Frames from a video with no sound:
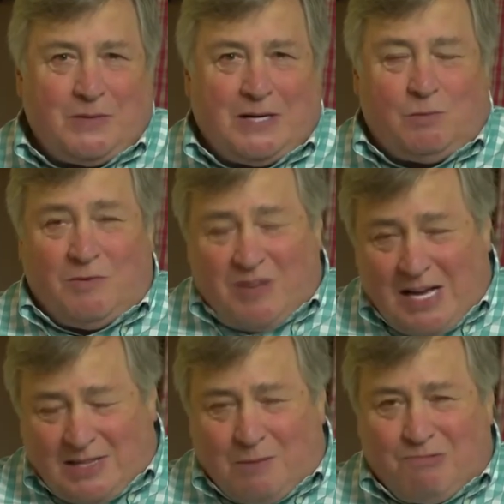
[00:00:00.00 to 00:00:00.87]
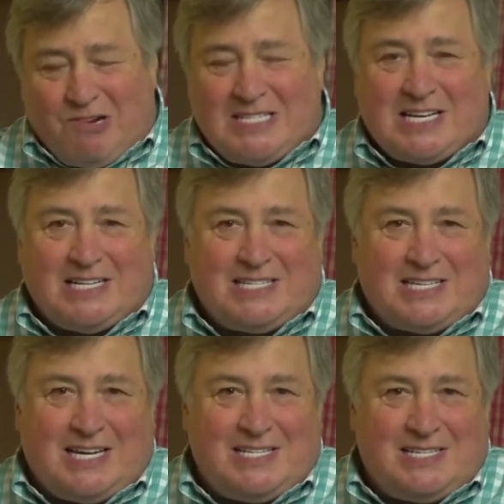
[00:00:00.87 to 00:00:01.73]
And we've got the
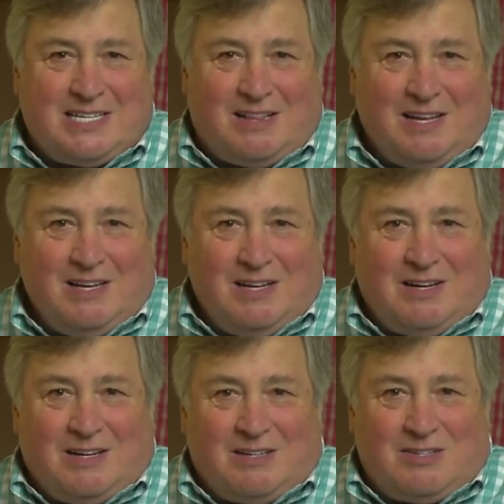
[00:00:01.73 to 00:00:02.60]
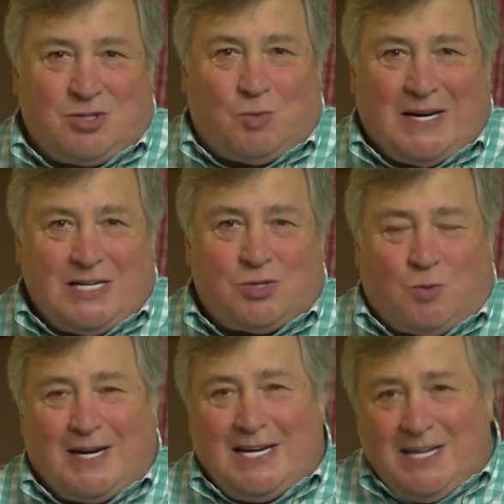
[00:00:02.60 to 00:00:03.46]
presidency until
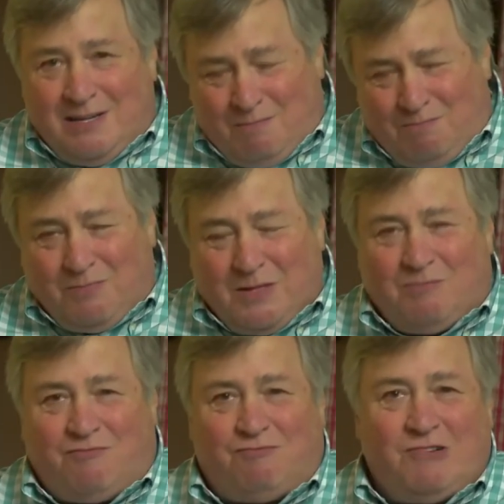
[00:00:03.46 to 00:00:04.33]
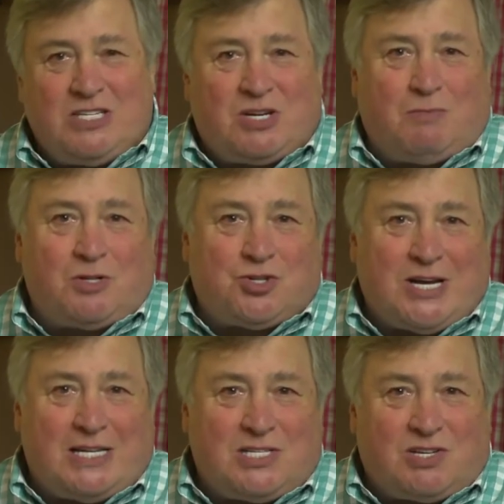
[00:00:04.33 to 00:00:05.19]
2020 and a reasonable
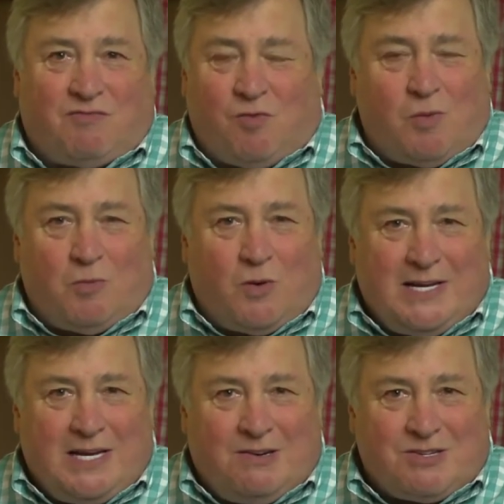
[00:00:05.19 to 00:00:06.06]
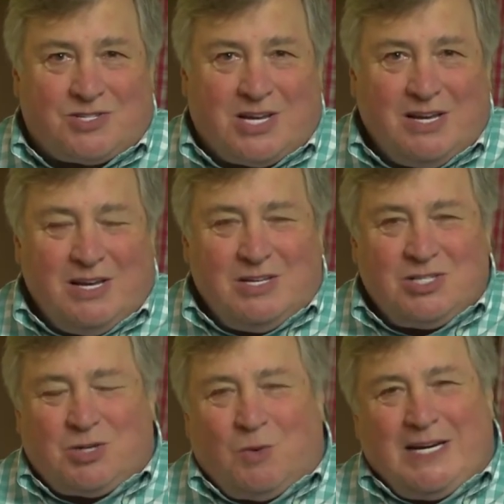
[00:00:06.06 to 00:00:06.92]
chance at 4 more years.
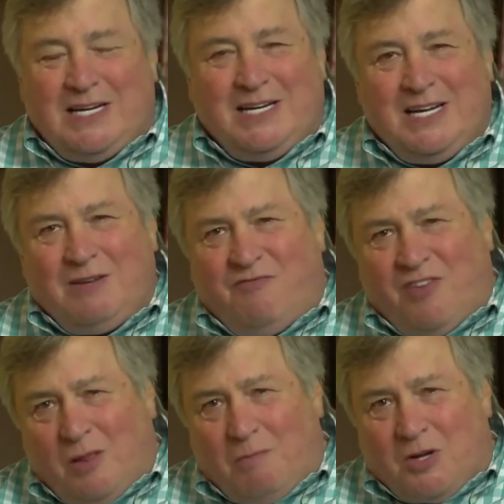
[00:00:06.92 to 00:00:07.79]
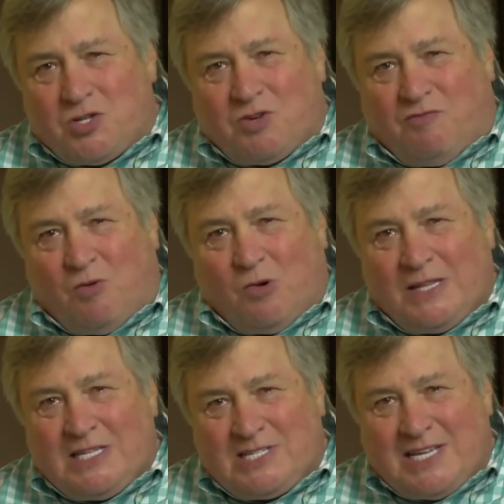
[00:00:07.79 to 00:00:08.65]
So what do you need a filibuster for
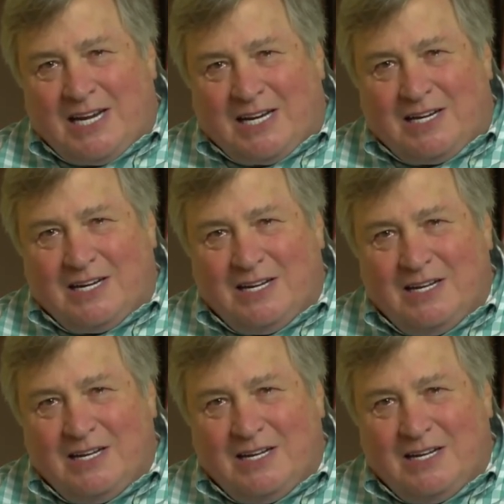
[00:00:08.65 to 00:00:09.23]
in the Senate?